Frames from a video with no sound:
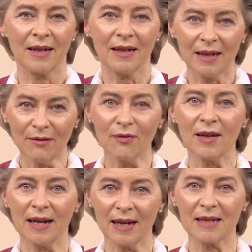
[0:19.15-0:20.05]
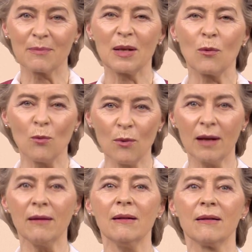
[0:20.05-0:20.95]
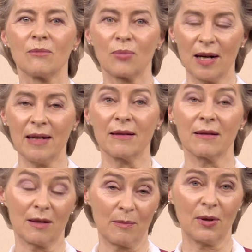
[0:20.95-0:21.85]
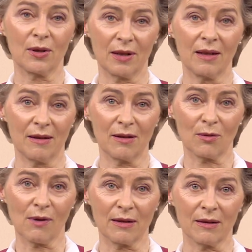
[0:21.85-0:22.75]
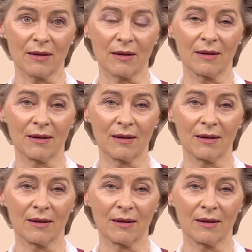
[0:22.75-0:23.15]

If there has been one bright spot in this crisis,